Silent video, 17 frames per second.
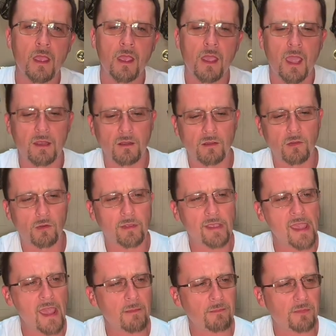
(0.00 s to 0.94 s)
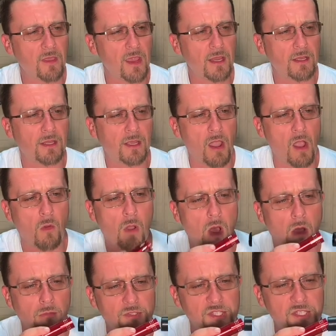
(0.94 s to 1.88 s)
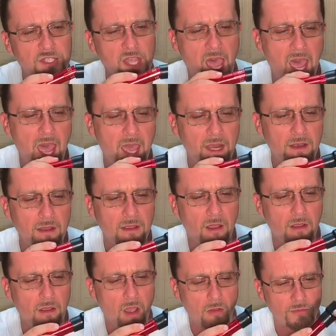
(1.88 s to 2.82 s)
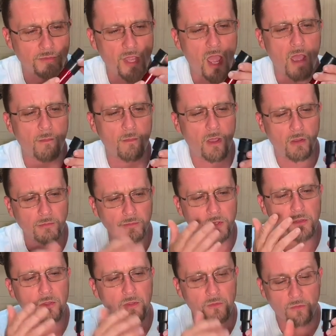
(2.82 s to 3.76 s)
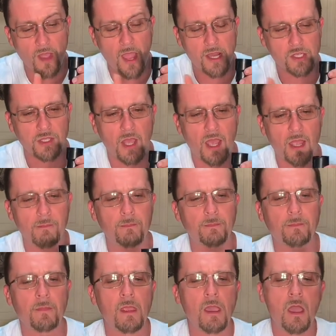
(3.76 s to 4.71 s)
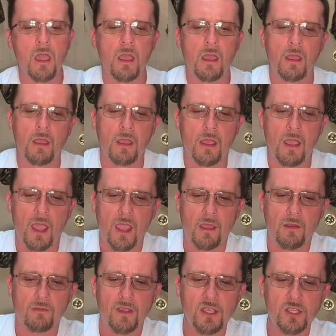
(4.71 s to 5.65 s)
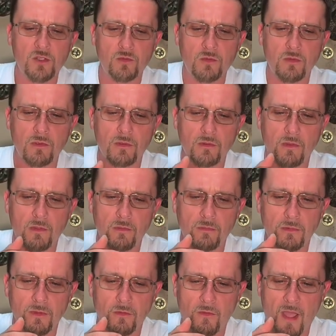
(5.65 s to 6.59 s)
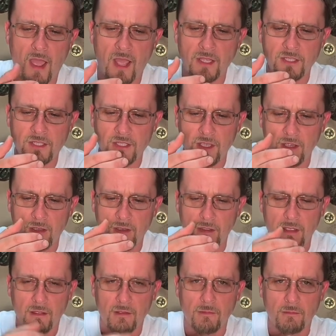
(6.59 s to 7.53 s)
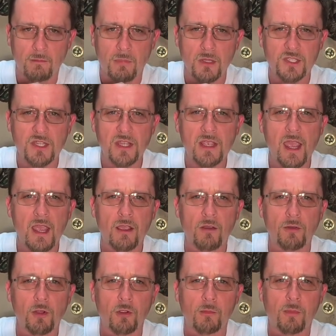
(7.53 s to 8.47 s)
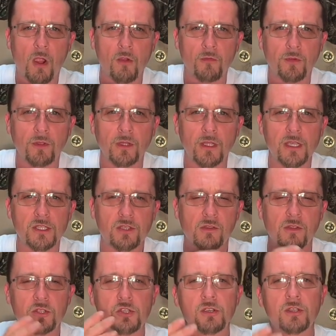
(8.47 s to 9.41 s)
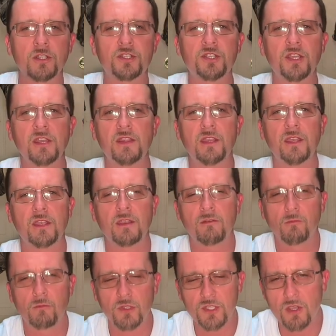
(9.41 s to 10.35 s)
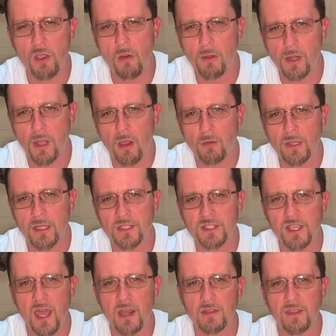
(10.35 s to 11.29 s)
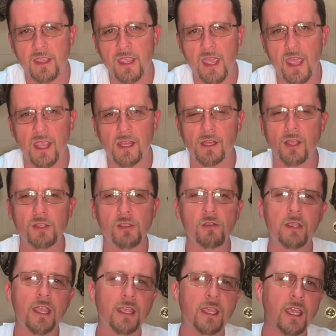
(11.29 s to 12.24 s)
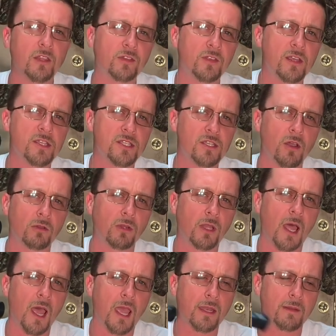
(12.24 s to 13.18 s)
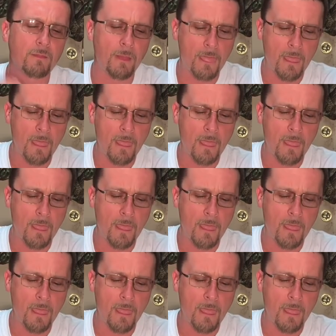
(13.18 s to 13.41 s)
and a little cap thing to go on top onto the flashlight. And this device puts the egg on here perfectly so that you can see what's going on inside of the egg. Now, you can get this online.